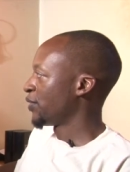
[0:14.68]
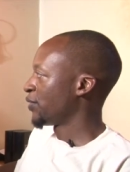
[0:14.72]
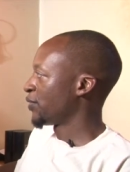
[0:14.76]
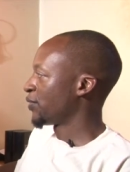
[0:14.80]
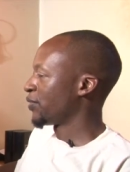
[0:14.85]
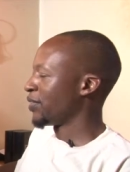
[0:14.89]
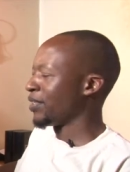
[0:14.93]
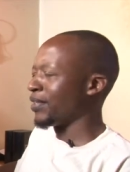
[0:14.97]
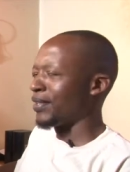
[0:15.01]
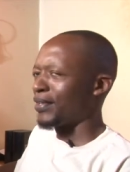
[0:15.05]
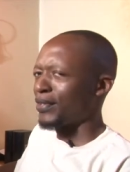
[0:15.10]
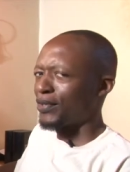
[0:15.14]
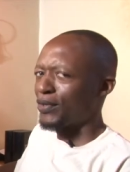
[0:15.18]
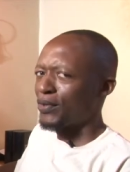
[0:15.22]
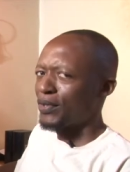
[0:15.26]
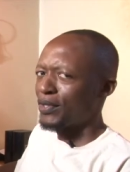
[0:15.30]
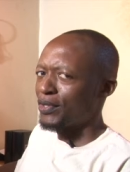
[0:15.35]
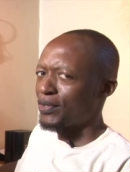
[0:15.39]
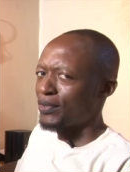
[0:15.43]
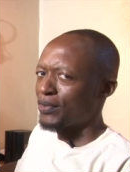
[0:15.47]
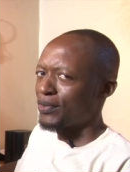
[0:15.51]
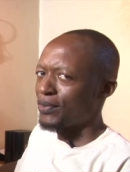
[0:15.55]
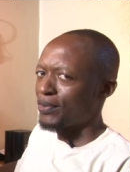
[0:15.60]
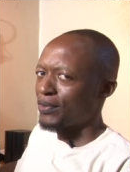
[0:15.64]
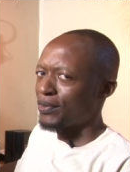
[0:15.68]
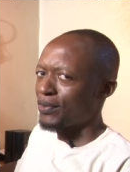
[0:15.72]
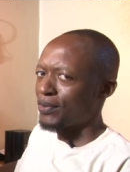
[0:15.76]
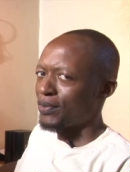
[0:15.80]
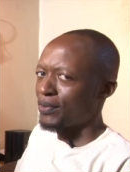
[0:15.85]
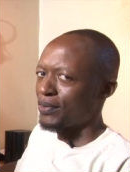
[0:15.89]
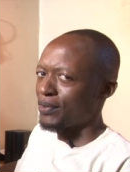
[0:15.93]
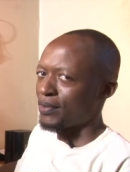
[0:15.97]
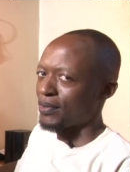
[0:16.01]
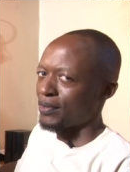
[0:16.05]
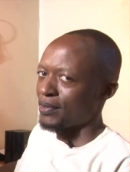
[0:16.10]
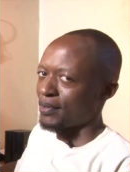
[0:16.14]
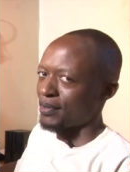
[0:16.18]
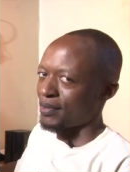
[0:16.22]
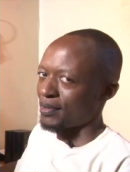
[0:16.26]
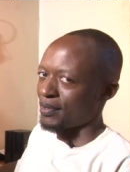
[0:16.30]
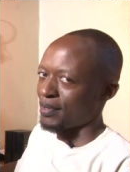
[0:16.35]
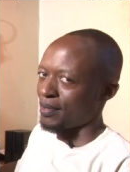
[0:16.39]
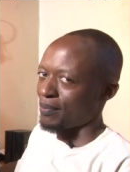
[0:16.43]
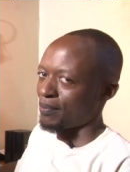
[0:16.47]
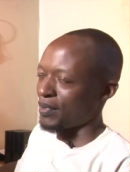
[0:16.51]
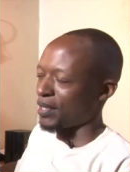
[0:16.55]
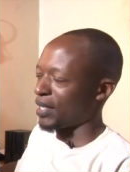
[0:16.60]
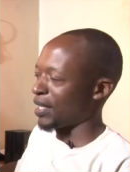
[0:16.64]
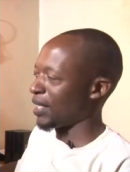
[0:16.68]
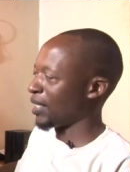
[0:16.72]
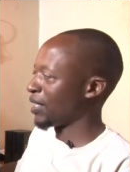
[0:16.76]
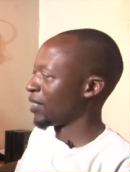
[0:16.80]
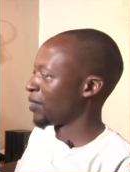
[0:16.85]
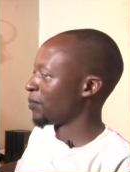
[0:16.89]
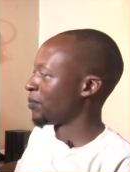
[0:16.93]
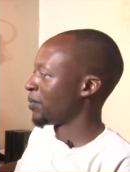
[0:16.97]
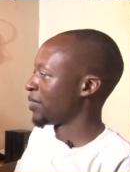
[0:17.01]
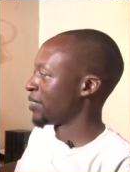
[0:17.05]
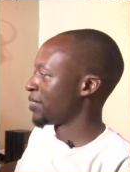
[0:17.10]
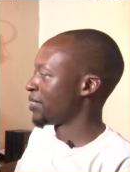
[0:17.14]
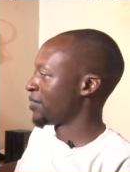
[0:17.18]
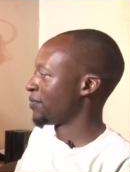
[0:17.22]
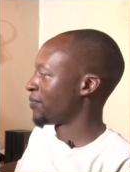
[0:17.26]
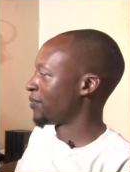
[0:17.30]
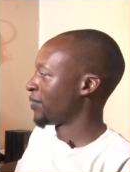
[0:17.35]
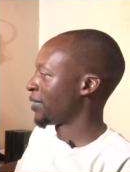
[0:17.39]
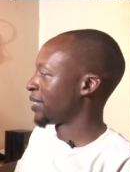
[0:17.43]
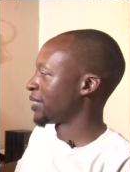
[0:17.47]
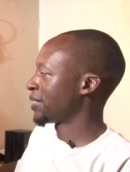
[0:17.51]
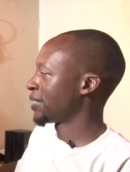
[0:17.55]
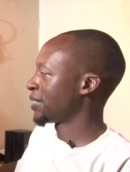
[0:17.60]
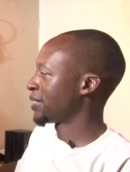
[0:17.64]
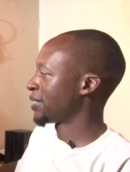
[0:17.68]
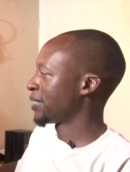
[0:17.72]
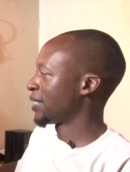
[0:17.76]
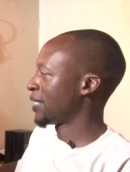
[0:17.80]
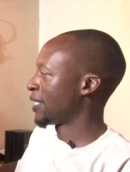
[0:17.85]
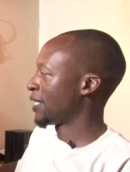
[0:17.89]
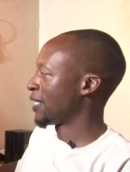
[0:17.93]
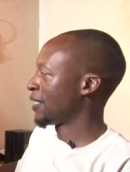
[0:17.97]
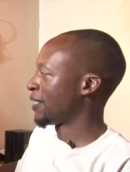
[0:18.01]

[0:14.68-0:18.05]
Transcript: today I'm going to do something a little bit different.